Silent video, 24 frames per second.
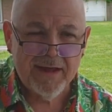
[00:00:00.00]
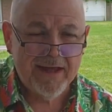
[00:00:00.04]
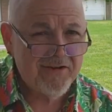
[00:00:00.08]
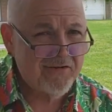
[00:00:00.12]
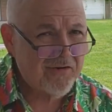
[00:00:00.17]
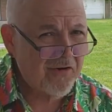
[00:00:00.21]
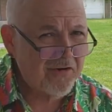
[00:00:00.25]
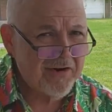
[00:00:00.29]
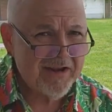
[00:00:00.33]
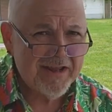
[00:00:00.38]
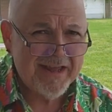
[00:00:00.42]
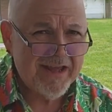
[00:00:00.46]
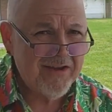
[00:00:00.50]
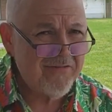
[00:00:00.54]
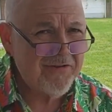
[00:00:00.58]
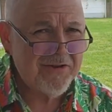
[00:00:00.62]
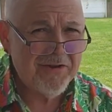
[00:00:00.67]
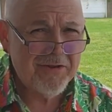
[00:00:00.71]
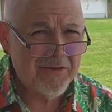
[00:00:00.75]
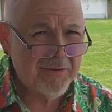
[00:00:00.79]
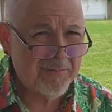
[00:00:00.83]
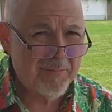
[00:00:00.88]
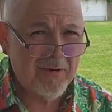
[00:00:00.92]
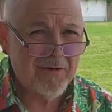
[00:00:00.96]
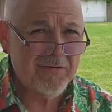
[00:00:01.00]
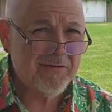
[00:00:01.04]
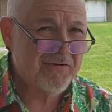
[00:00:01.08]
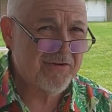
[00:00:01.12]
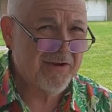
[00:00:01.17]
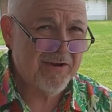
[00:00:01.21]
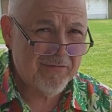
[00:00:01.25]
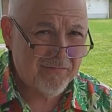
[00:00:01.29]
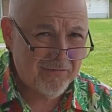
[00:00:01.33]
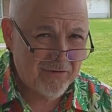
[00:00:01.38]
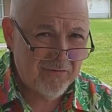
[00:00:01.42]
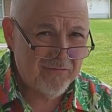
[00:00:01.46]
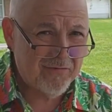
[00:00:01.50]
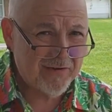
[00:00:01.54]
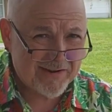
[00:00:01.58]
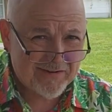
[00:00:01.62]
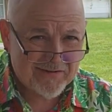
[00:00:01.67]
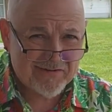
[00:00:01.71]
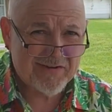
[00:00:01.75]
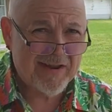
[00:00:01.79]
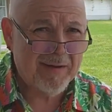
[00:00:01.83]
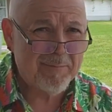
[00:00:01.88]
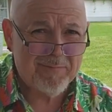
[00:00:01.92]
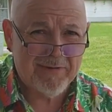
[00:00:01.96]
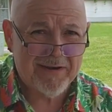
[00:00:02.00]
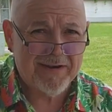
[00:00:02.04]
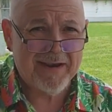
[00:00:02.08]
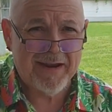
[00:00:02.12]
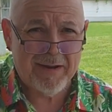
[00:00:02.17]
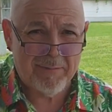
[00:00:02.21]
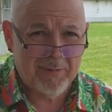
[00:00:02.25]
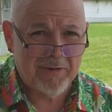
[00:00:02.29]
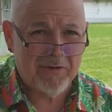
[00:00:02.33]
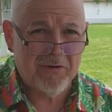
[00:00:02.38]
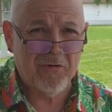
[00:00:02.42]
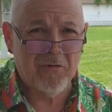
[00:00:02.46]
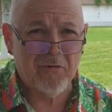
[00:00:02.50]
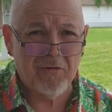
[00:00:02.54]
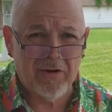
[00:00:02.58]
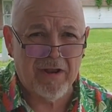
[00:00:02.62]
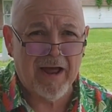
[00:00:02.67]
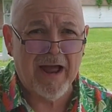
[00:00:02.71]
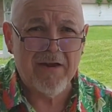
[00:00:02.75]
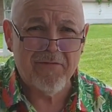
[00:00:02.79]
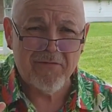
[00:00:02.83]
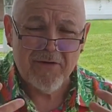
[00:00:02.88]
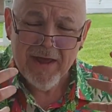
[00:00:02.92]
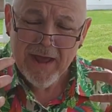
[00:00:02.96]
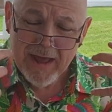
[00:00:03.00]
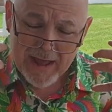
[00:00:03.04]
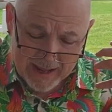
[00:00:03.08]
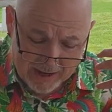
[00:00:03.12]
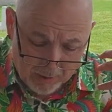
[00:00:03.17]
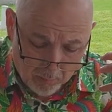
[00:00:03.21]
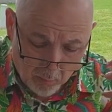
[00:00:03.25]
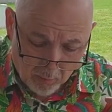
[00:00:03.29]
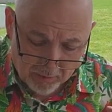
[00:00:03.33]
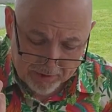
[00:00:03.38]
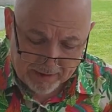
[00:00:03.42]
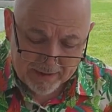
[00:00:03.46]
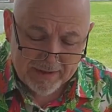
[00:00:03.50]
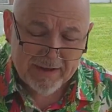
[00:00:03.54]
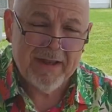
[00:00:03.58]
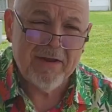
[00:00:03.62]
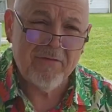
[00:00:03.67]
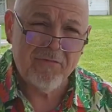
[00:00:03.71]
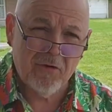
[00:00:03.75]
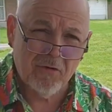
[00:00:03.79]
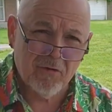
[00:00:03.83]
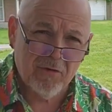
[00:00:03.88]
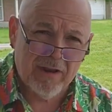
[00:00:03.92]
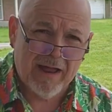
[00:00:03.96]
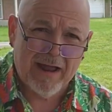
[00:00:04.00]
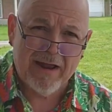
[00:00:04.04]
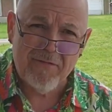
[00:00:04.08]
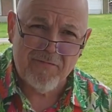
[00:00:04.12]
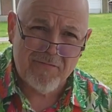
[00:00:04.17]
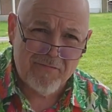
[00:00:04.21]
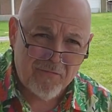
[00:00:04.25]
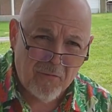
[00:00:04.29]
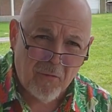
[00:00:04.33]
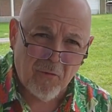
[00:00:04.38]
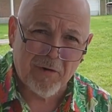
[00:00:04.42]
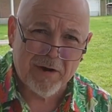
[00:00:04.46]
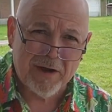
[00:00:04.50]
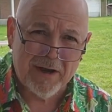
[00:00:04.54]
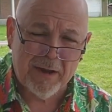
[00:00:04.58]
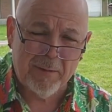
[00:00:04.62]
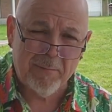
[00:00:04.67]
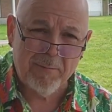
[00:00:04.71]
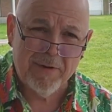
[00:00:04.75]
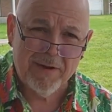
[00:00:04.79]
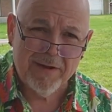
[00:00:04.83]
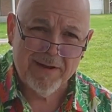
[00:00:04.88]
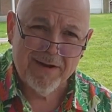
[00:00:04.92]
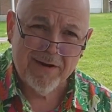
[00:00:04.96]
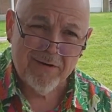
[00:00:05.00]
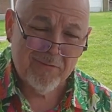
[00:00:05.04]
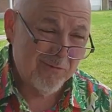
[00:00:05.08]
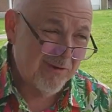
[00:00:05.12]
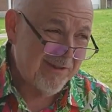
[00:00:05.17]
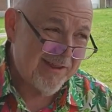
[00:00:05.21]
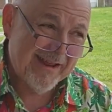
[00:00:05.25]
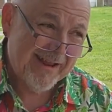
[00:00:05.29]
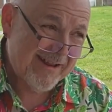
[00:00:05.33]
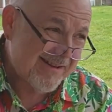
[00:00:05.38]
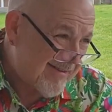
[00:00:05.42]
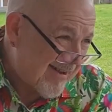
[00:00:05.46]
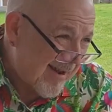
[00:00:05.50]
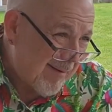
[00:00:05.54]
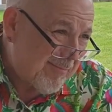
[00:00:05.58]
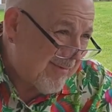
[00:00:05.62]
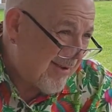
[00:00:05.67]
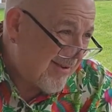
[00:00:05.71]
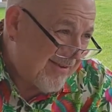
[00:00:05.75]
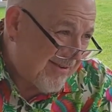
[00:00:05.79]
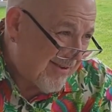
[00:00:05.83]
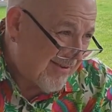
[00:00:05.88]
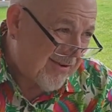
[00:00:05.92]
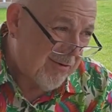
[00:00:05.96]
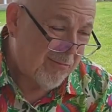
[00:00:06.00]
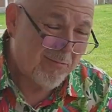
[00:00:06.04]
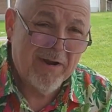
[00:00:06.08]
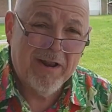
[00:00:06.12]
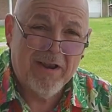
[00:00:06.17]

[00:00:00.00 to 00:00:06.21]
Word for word: He's already given you the mercy if you've accepted him into your life and want to live your life for him really acceptance is